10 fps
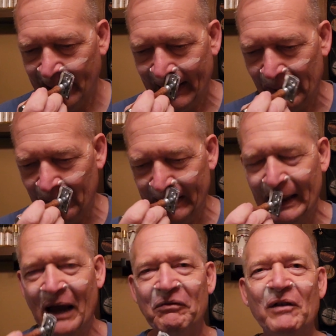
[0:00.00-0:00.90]
I wanted to
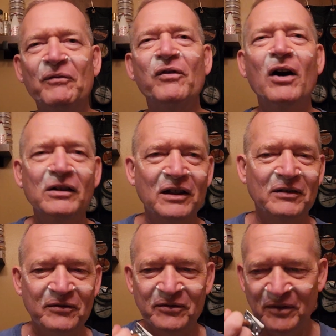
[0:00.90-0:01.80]
have the fun
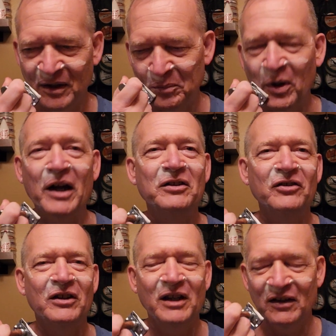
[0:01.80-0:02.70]
of
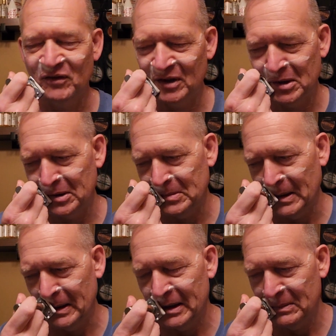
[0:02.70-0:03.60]
practicing having kids, but
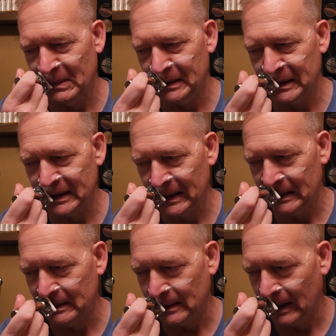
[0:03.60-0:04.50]
I didn't want the
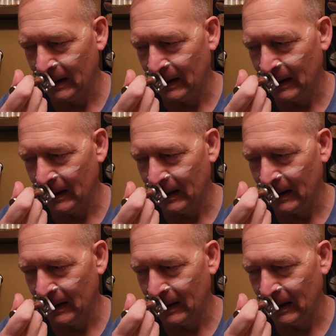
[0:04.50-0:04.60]
kids."